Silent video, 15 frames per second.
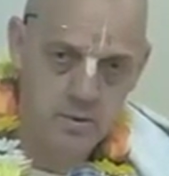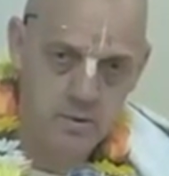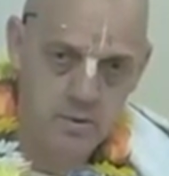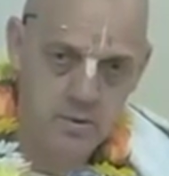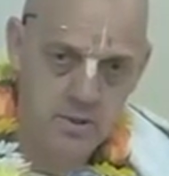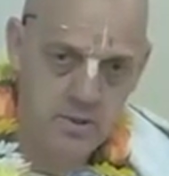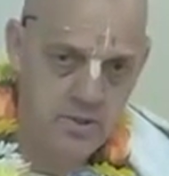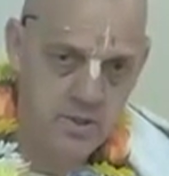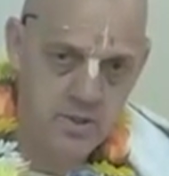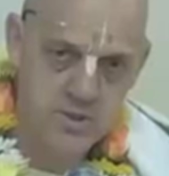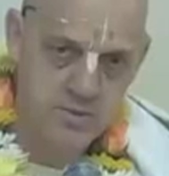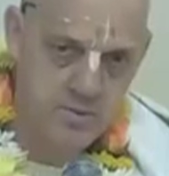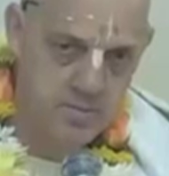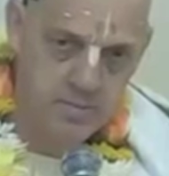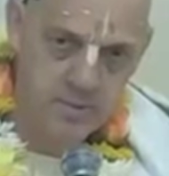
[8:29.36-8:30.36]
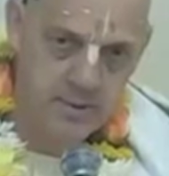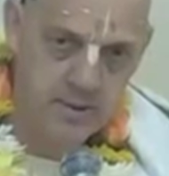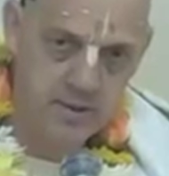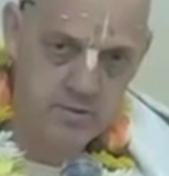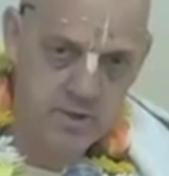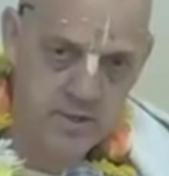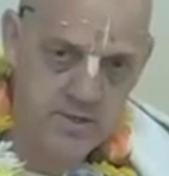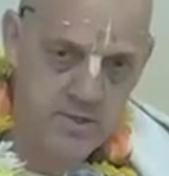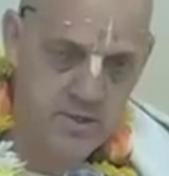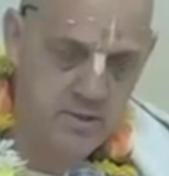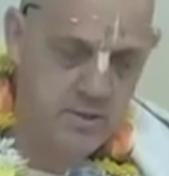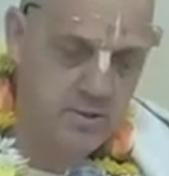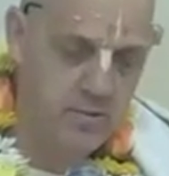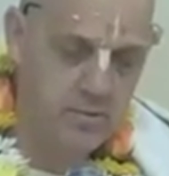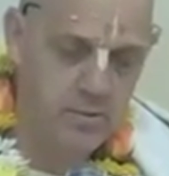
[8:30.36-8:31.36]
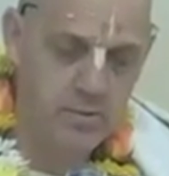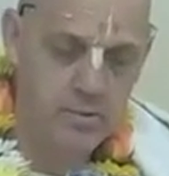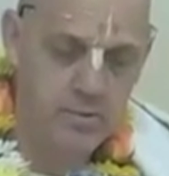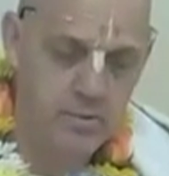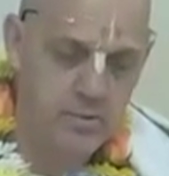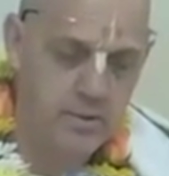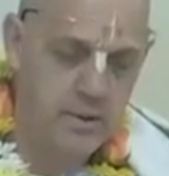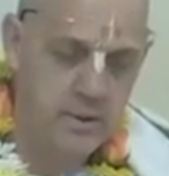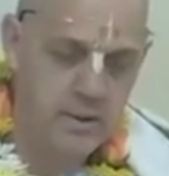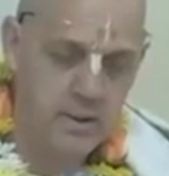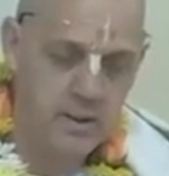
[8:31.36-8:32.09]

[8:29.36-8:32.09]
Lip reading: He's completely transcendental. So all the